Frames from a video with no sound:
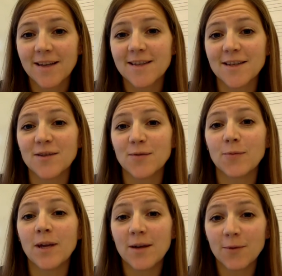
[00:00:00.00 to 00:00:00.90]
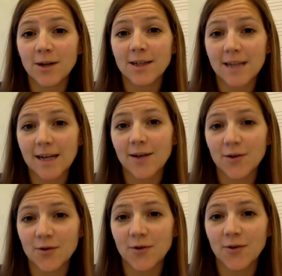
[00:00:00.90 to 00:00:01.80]
since we were 10
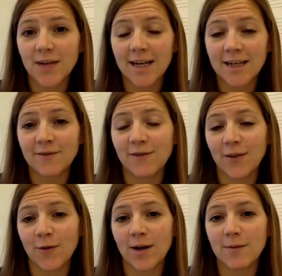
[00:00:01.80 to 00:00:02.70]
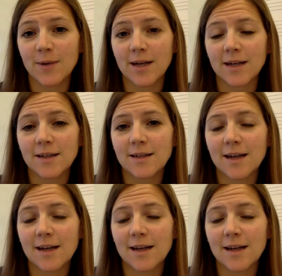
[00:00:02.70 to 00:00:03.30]
years old and in fifth grade band.